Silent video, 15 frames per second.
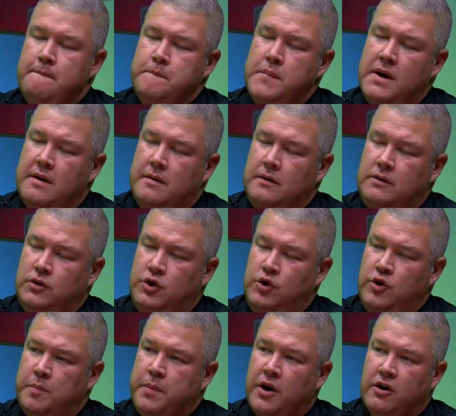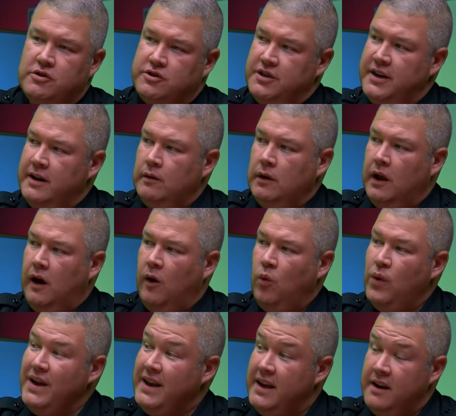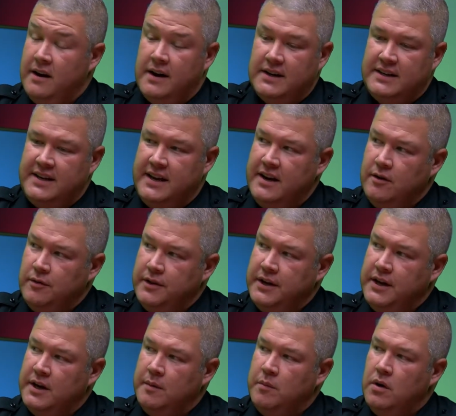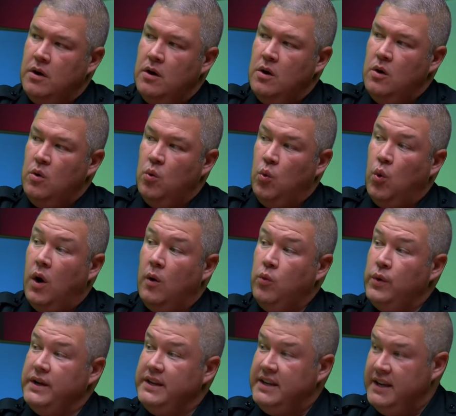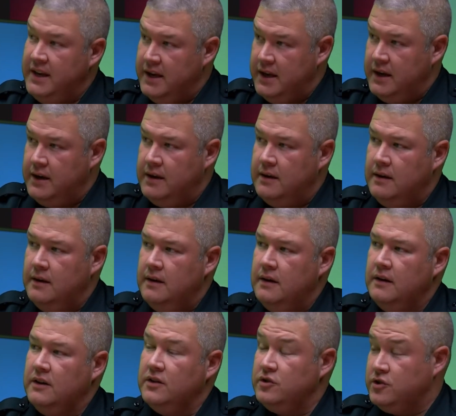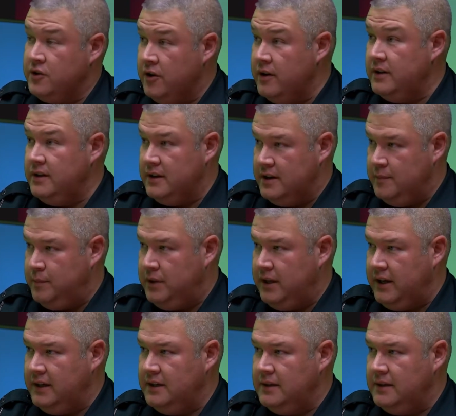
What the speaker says: But due to personnel law, we cannot tell them what we did concerning the complaint.